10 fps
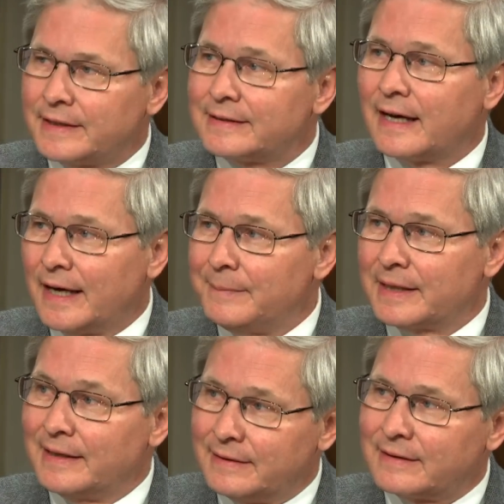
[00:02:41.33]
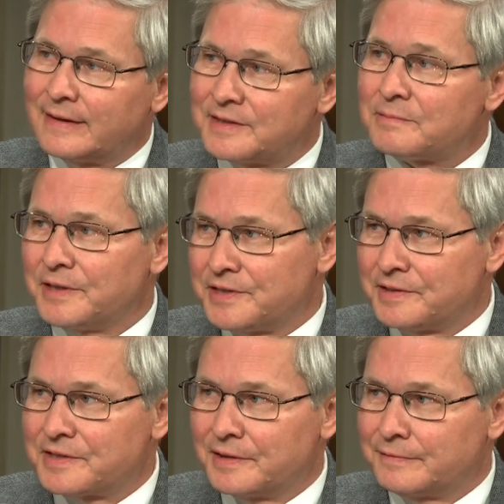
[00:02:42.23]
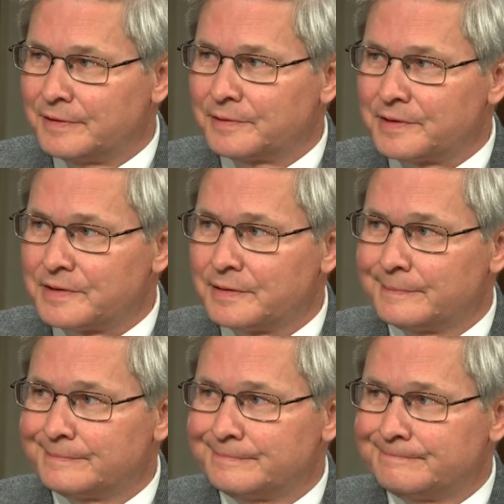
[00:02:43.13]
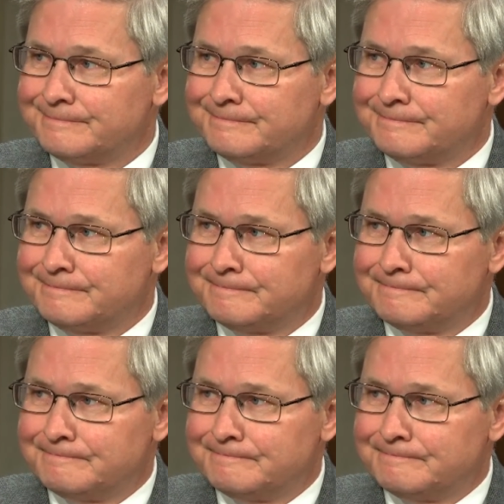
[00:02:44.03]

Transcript: the timing. I think that's where the jury's going to focus. Let me ask you this